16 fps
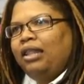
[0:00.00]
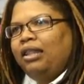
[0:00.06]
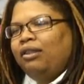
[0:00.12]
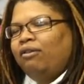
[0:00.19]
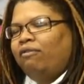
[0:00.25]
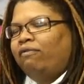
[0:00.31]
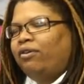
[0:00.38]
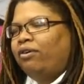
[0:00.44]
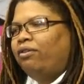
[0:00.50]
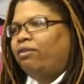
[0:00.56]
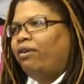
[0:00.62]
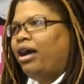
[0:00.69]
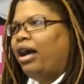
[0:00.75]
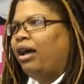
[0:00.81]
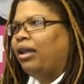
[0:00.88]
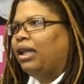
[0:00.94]
little
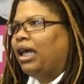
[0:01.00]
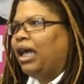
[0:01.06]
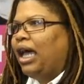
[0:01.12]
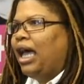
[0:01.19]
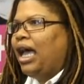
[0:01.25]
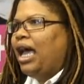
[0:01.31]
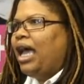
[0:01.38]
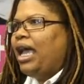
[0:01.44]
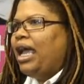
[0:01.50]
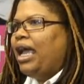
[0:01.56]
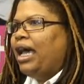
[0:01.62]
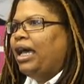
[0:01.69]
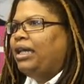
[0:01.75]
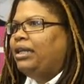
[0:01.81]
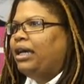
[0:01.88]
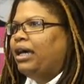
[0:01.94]
further out.
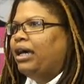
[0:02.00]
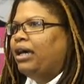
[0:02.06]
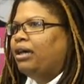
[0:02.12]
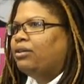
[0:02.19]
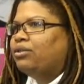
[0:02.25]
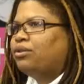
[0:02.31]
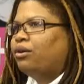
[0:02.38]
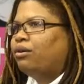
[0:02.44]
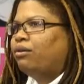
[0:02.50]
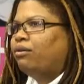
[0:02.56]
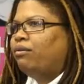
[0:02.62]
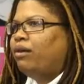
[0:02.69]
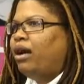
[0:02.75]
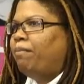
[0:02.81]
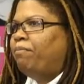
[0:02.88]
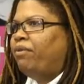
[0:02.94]
And so I
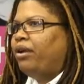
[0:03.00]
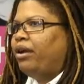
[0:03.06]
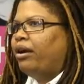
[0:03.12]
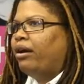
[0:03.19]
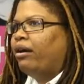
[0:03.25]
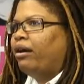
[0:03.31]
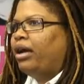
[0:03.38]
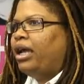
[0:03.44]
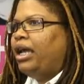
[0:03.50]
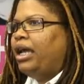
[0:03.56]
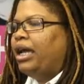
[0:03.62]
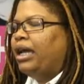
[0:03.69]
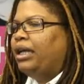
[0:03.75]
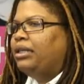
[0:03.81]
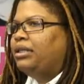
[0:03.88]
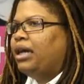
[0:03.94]
grew up there,
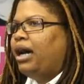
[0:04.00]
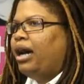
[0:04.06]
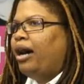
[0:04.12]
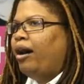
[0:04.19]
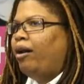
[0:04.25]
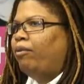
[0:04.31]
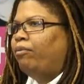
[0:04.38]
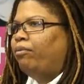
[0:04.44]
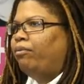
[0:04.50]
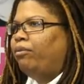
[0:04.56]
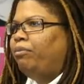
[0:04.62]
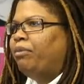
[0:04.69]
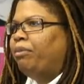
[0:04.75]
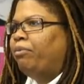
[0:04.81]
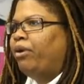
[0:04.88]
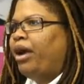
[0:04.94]
and
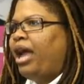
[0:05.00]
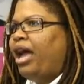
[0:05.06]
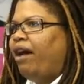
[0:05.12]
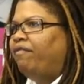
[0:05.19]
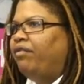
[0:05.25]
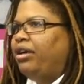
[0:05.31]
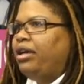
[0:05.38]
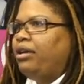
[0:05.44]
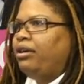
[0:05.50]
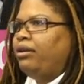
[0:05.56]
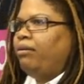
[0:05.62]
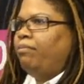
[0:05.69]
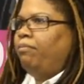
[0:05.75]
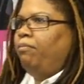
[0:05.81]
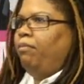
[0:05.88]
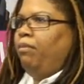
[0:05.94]
remember having
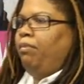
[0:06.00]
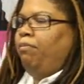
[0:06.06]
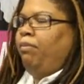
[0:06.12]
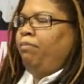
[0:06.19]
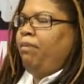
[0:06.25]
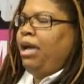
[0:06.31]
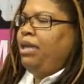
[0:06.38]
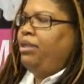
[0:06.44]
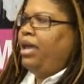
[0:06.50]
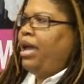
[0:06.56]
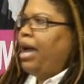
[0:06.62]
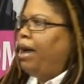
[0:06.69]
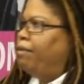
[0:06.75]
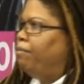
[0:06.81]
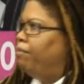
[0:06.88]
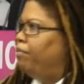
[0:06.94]
made
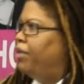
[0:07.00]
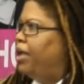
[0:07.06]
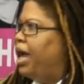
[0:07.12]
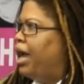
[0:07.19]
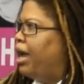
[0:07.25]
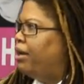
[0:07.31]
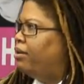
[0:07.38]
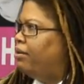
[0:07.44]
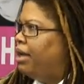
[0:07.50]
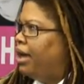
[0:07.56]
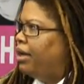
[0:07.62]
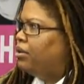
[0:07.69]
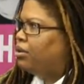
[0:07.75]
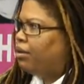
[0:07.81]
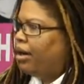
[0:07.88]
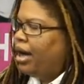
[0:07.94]
that
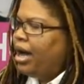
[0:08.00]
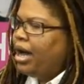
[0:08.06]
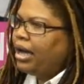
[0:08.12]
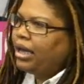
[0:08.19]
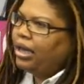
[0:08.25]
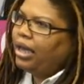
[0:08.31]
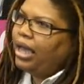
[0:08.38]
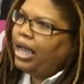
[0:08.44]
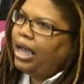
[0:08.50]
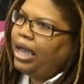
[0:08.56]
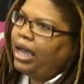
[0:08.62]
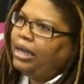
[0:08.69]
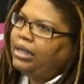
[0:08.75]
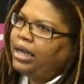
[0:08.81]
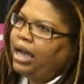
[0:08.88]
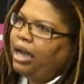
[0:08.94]
trek,
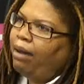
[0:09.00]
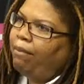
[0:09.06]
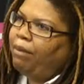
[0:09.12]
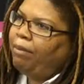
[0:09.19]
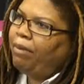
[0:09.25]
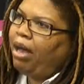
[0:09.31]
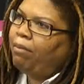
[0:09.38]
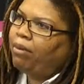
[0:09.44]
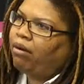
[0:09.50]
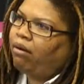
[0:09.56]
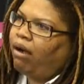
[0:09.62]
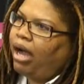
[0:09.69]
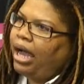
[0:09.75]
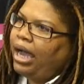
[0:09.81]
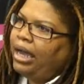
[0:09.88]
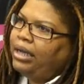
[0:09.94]
and my mom
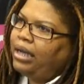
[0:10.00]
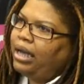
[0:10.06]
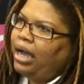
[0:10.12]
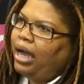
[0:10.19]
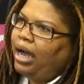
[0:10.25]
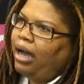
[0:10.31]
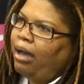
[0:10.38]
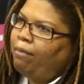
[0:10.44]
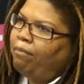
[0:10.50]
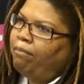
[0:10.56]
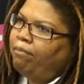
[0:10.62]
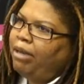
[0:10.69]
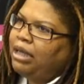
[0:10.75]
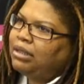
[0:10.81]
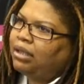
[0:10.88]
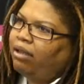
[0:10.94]
cried
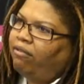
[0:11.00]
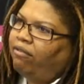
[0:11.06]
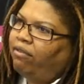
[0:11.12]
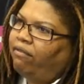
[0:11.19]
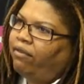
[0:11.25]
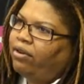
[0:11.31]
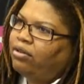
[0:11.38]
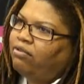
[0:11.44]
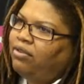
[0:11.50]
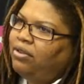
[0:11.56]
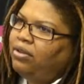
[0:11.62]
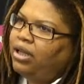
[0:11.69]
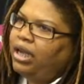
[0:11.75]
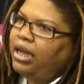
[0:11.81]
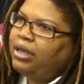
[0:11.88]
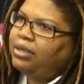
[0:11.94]
basically for the first
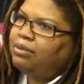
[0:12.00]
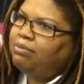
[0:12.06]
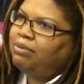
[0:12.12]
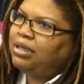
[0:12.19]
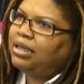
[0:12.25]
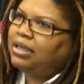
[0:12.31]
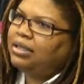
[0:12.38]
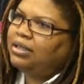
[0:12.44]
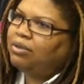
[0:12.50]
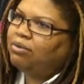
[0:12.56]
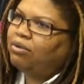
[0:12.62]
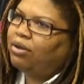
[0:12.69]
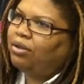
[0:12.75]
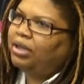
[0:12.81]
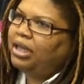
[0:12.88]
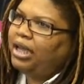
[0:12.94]
few days because there
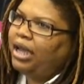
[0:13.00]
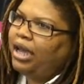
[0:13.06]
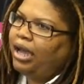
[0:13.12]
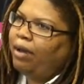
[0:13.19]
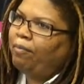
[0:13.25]
were only